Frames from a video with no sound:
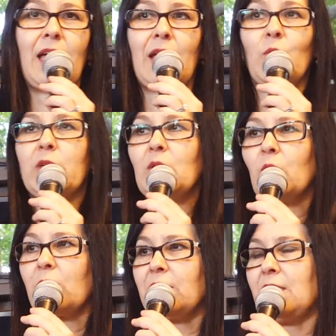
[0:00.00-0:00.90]
And what the
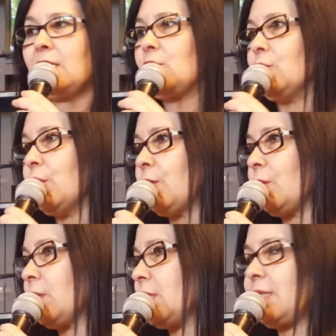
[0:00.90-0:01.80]
world needs to
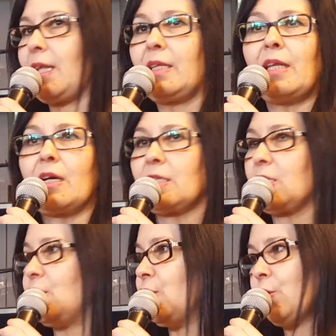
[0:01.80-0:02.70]
know is that
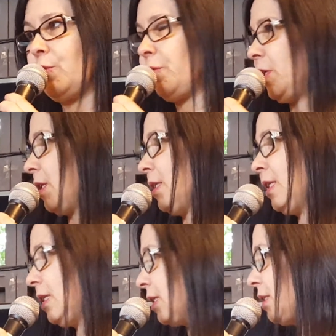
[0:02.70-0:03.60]
there's no fear
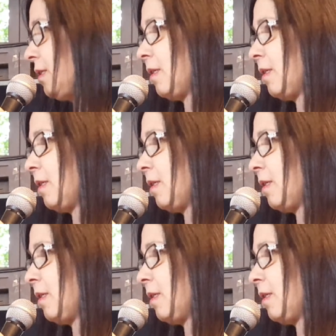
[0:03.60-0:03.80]
needed,